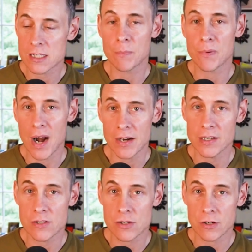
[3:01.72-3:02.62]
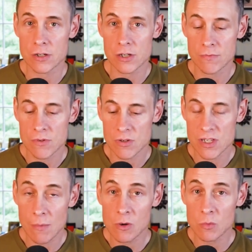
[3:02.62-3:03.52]
is a branded search. So
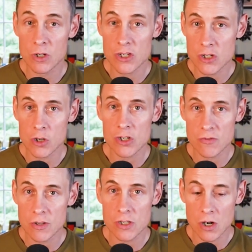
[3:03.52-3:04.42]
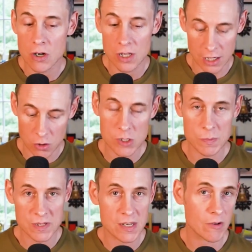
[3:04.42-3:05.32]
someone would search for the term like your
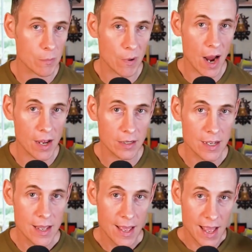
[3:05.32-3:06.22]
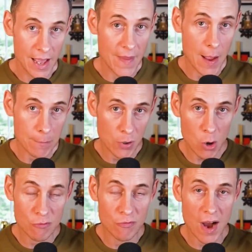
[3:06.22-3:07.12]
specific brand, and that
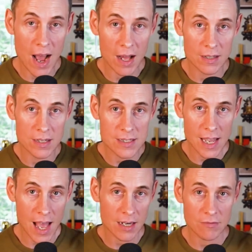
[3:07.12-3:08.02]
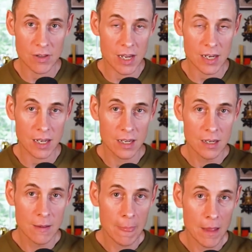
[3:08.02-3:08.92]
profile is kind of like
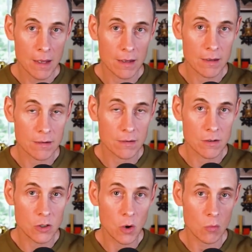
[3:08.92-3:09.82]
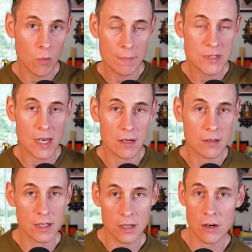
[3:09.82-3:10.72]
your website
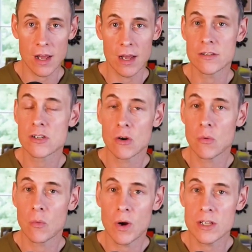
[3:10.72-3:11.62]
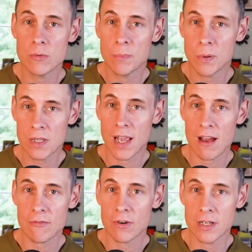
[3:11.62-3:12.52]
on the internet. And so when you put mm-hmm. the
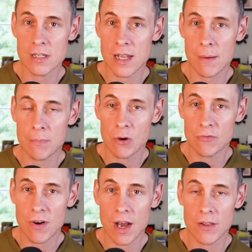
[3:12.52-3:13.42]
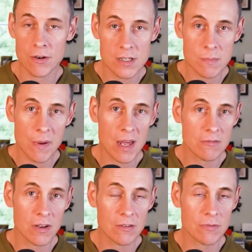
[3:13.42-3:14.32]
effort into that profile, there is a
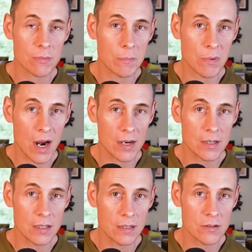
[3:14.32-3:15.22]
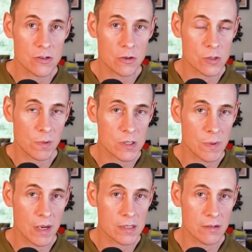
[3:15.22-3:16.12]
benefit from a branded search
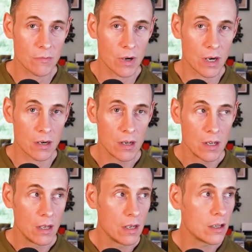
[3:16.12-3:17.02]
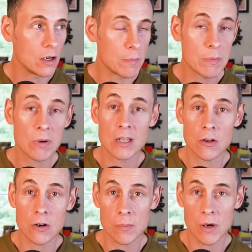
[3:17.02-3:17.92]
perspective where you know people can
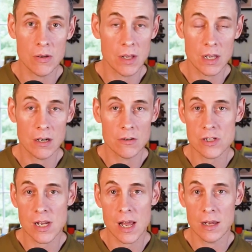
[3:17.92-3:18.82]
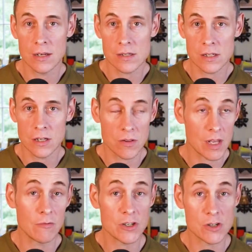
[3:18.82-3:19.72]
learn about you they can understand you know
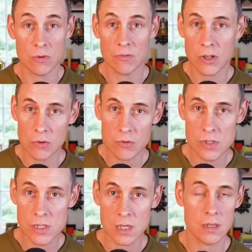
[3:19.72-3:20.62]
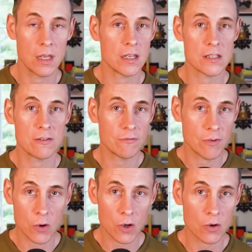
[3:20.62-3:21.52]
they can read your reviews they can see
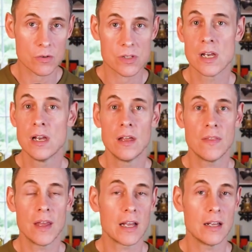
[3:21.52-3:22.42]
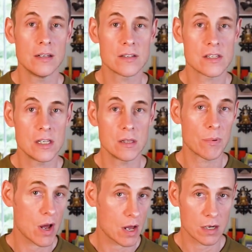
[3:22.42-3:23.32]
photos they can see the
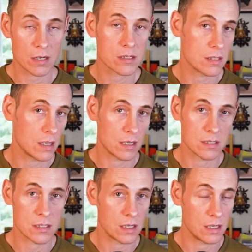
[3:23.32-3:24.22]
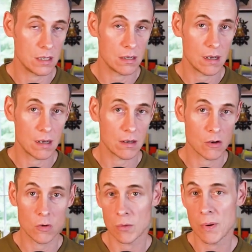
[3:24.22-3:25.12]
products they can see uh,
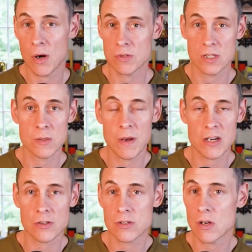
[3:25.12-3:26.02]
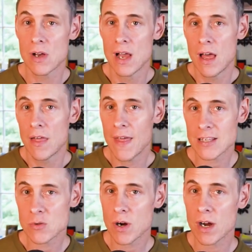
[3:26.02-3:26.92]
google posts and specials so
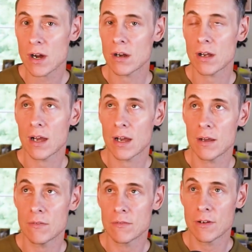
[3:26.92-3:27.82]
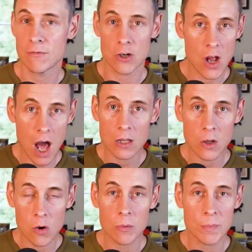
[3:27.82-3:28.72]
that's where uh, if you're not a
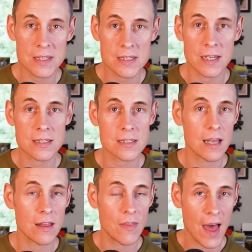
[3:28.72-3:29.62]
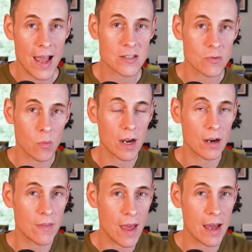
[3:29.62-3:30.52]
local business that's
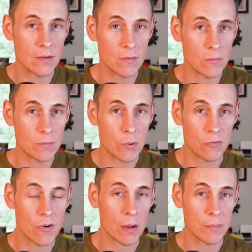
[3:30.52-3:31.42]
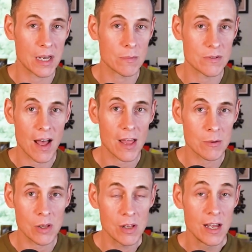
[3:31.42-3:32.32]
where that profile becomes
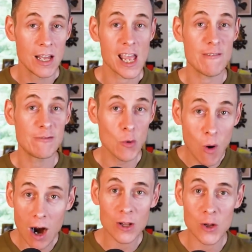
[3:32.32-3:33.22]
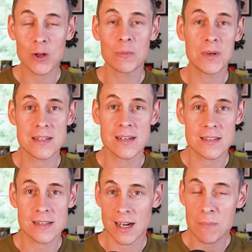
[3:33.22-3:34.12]
valuable if you are a local
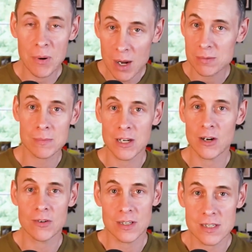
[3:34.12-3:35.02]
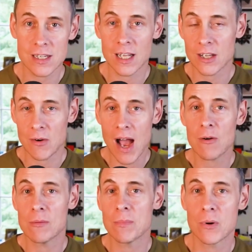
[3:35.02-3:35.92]
business then i probably don't need to tell you
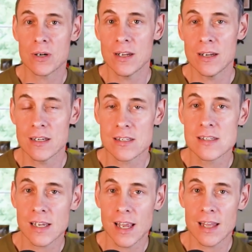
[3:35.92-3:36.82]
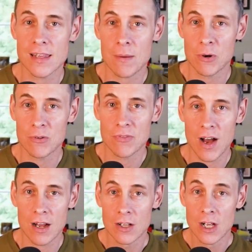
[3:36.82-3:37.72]
how important it is to get that mm-hmm.
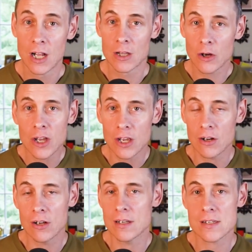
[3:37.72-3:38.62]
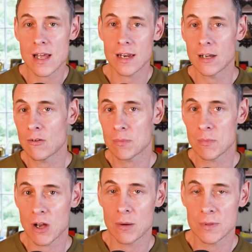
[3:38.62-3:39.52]
profile mm-hmm. looking good and standing out from
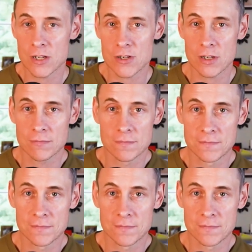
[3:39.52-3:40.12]
the competition